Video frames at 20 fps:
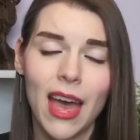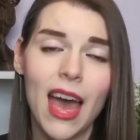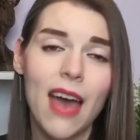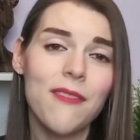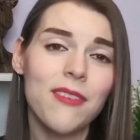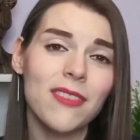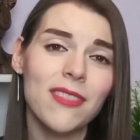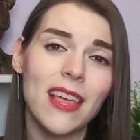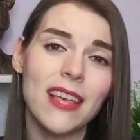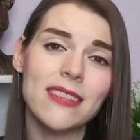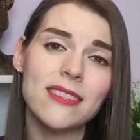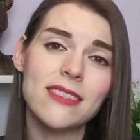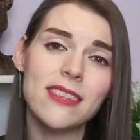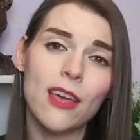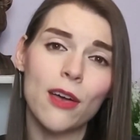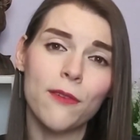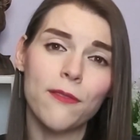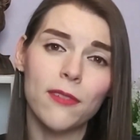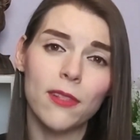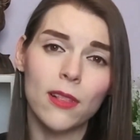having that
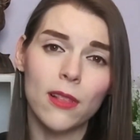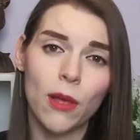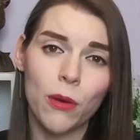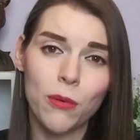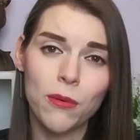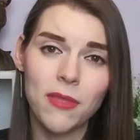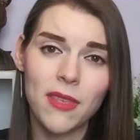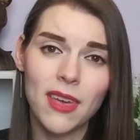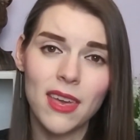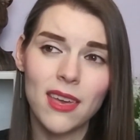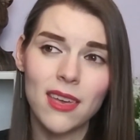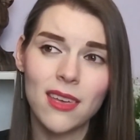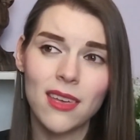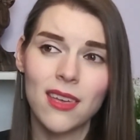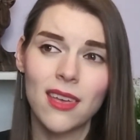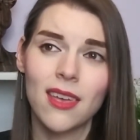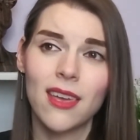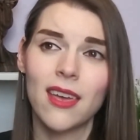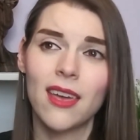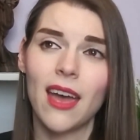self-loathing
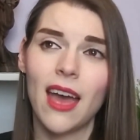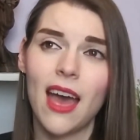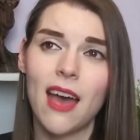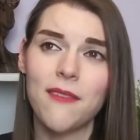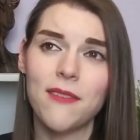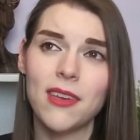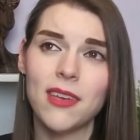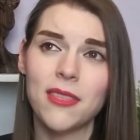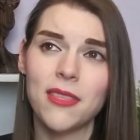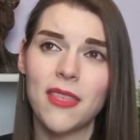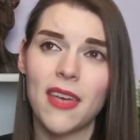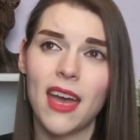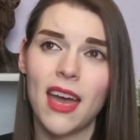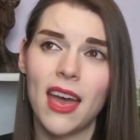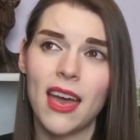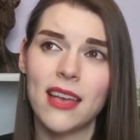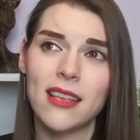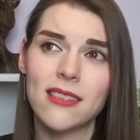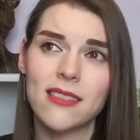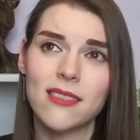having
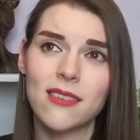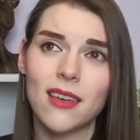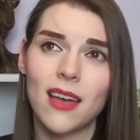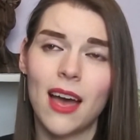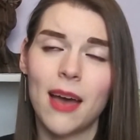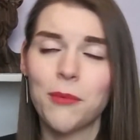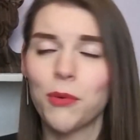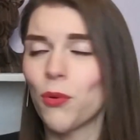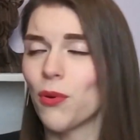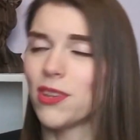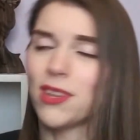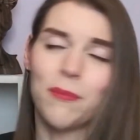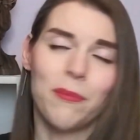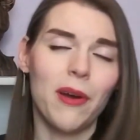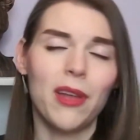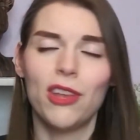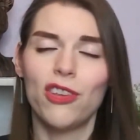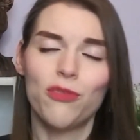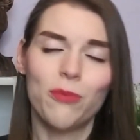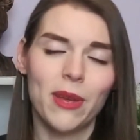that I'm going to
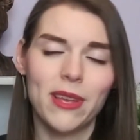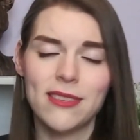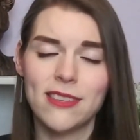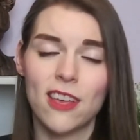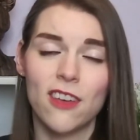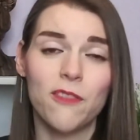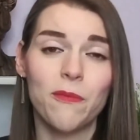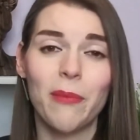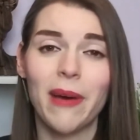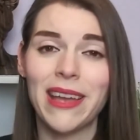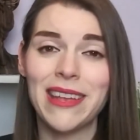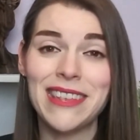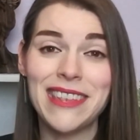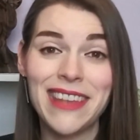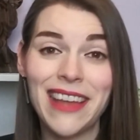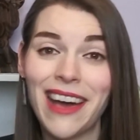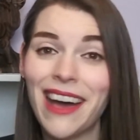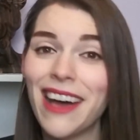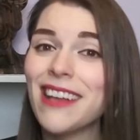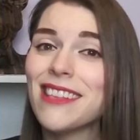punish myself by
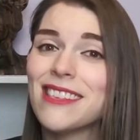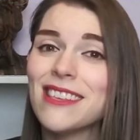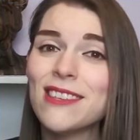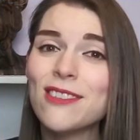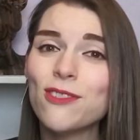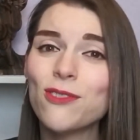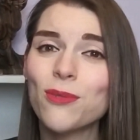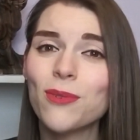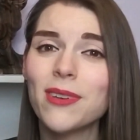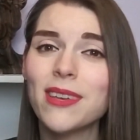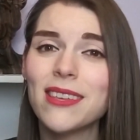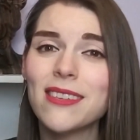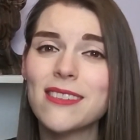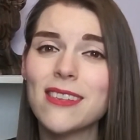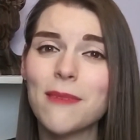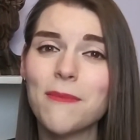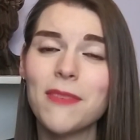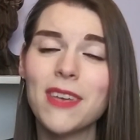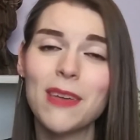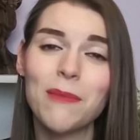not enjoying
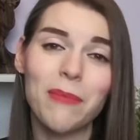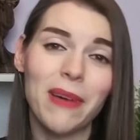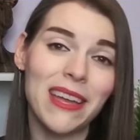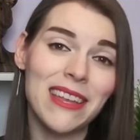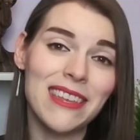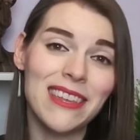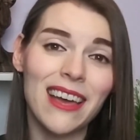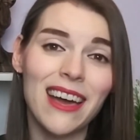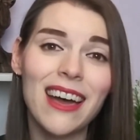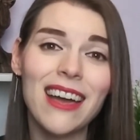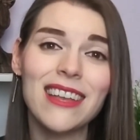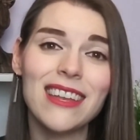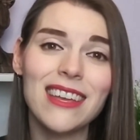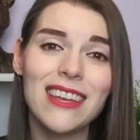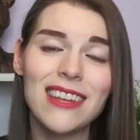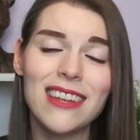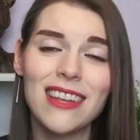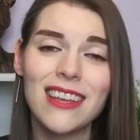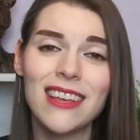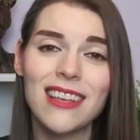something, by not
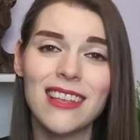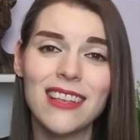eating.